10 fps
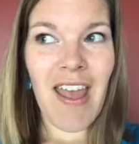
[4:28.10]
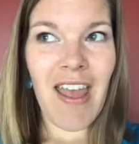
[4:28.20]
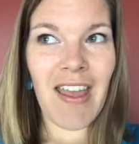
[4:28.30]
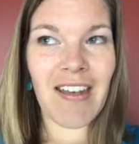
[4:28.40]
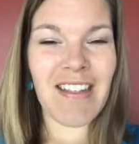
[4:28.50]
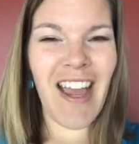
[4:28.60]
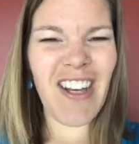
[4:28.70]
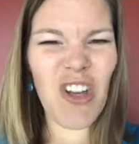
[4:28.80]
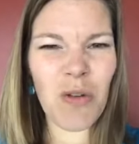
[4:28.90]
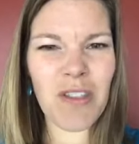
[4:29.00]
And I
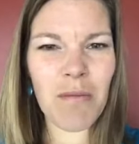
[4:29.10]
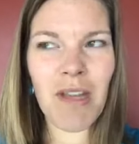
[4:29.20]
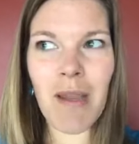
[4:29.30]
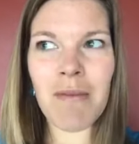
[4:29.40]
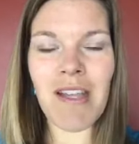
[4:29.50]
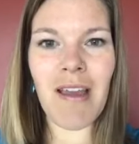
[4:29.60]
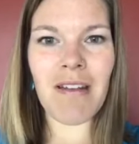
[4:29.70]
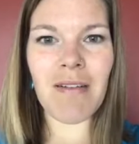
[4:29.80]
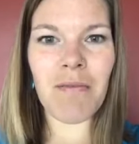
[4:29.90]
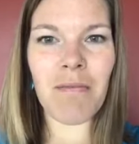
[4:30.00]
know sometimes
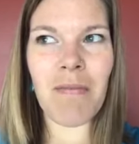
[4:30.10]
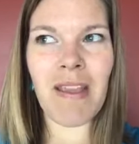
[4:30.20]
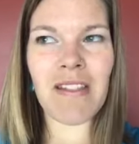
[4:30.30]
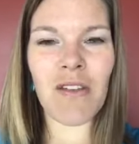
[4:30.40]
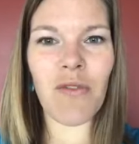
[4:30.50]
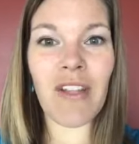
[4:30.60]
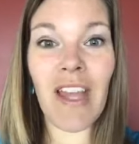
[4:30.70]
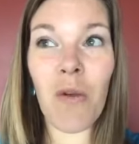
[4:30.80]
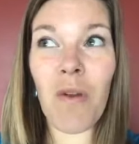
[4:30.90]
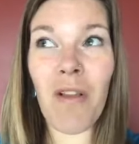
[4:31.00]
that makes us feel
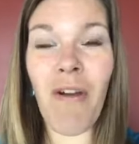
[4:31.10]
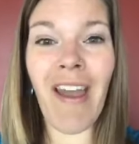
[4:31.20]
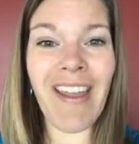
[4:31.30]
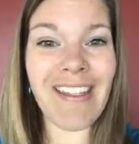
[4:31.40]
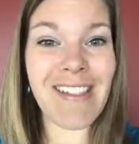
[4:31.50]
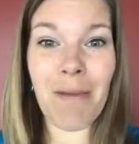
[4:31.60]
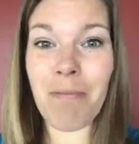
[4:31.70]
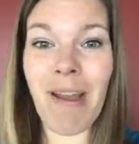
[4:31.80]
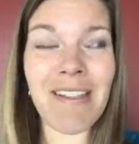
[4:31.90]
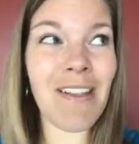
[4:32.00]
like, well, if I
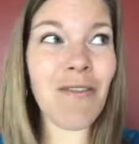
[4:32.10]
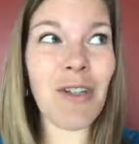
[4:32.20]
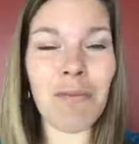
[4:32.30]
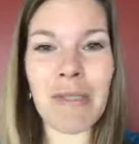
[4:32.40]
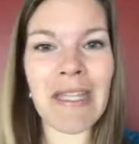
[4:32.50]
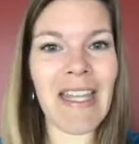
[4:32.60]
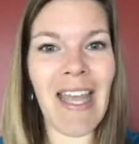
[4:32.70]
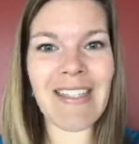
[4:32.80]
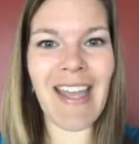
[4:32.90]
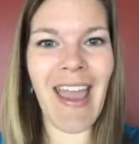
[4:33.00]
accept myself completely
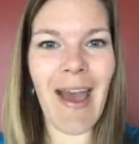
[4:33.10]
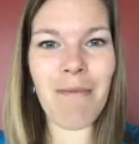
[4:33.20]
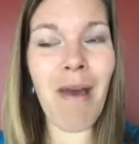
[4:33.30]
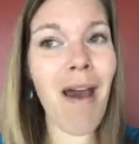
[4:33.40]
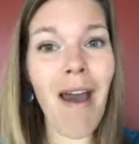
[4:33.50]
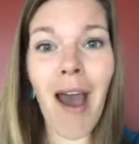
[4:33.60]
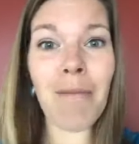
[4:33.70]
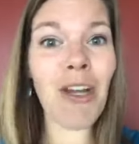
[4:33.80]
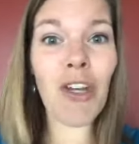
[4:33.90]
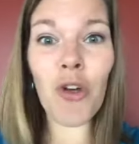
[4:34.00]
as I am,
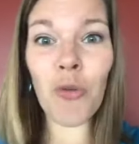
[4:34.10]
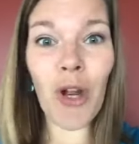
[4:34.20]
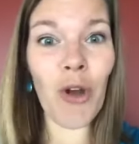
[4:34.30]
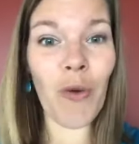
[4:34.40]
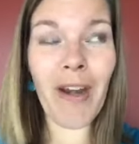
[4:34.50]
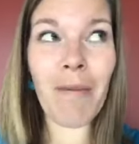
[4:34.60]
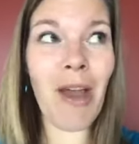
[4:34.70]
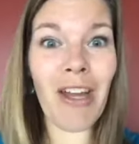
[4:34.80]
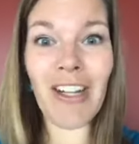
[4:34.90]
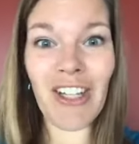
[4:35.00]
I'm not going to grow and I'm
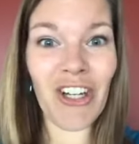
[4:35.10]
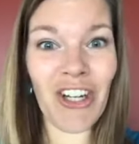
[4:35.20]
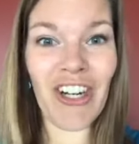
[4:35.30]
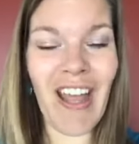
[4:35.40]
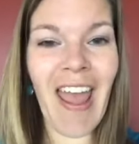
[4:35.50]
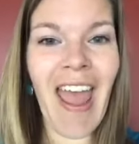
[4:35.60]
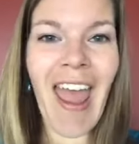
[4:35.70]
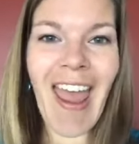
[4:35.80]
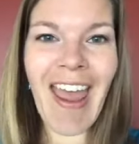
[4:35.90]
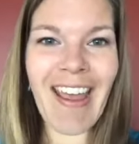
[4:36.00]
not going to learn.
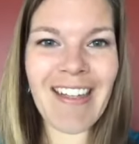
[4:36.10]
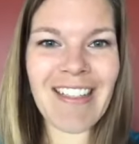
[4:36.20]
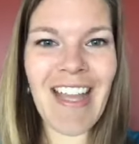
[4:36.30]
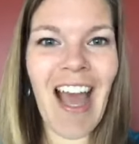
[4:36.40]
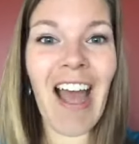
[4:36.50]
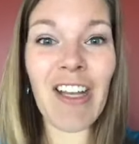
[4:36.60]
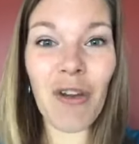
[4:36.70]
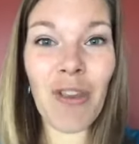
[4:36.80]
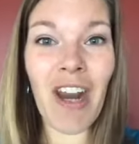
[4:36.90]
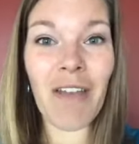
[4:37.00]
And I
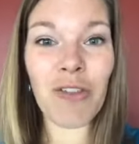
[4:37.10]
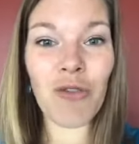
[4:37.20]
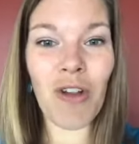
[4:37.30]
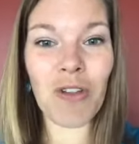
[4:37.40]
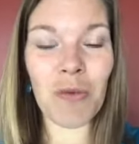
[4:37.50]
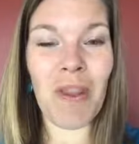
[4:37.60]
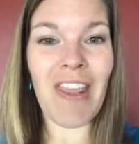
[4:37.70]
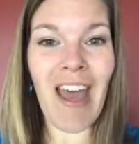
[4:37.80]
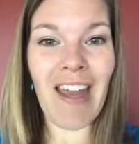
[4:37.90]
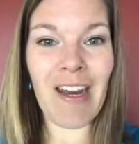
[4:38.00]
know that I've struggled with
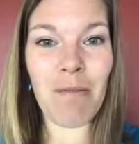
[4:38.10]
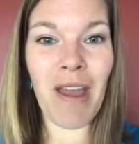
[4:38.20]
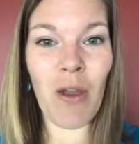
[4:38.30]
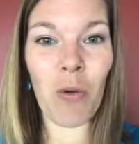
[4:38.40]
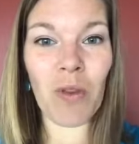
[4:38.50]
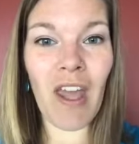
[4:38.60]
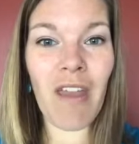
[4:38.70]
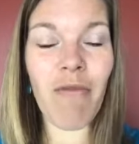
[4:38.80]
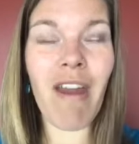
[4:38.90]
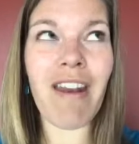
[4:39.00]
that in my own
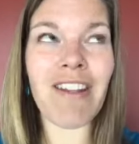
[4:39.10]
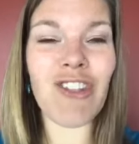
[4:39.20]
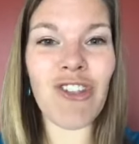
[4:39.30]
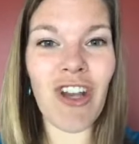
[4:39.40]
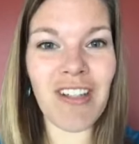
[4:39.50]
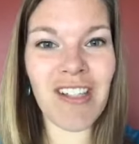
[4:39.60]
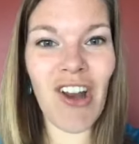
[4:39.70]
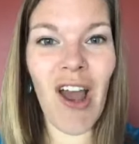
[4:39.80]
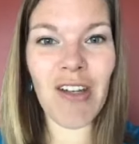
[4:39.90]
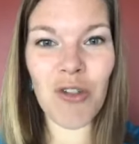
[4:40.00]
life, and it's just
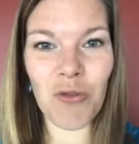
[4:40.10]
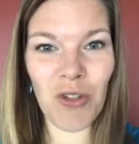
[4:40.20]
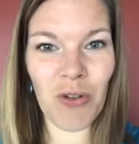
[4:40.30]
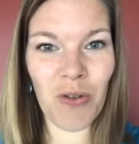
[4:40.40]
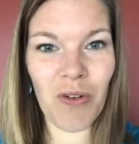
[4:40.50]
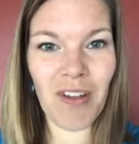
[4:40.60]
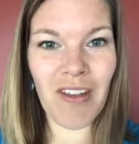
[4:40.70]
not true.